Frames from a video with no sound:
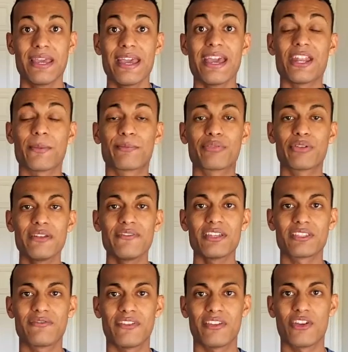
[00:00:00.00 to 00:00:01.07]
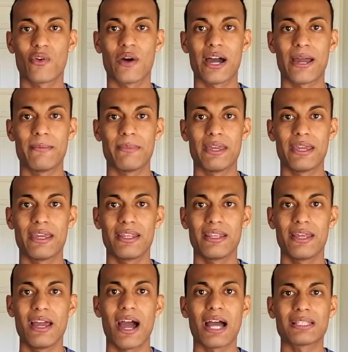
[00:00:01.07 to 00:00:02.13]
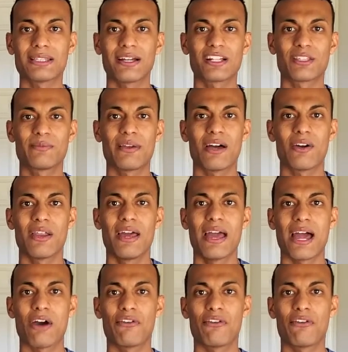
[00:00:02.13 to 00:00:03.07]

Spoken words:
In a previous video I made, I talked about how